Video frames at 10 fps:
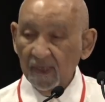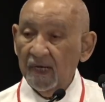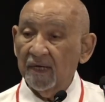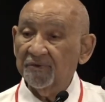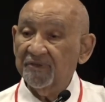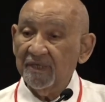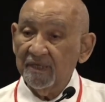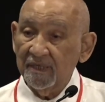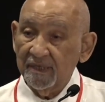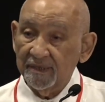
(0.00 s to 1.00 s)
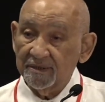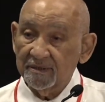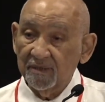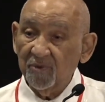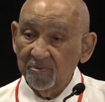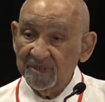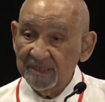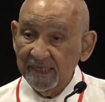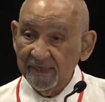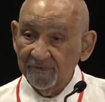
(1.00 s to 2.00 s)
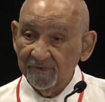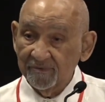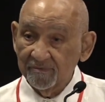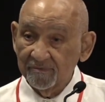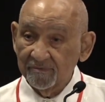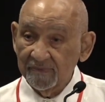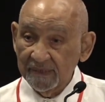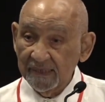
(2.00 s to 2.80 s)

Our thinking is that we were safe, that